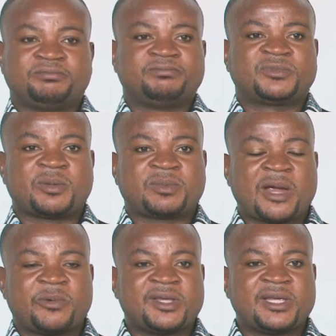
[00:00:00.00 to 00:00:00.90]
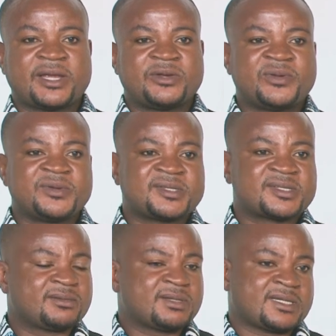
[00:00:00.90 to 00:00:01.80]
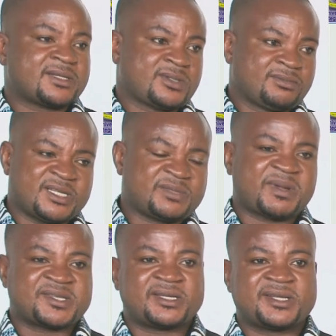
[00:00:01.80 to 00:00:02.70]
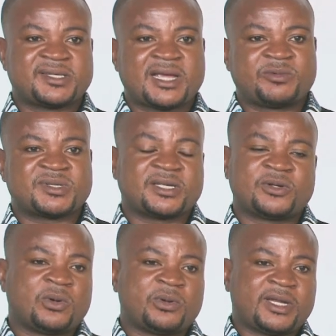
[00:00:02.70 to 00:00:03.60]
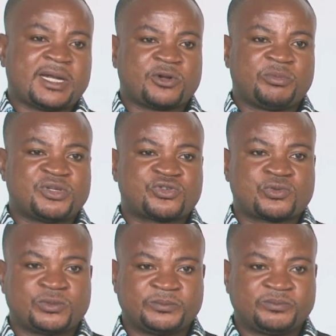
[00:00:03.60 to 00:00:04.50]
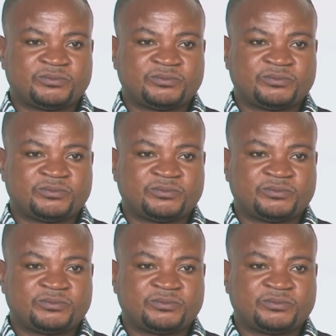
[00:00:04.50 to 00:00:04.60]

Sometimes we hear news says this person is dead. We say, no, it cannot be true.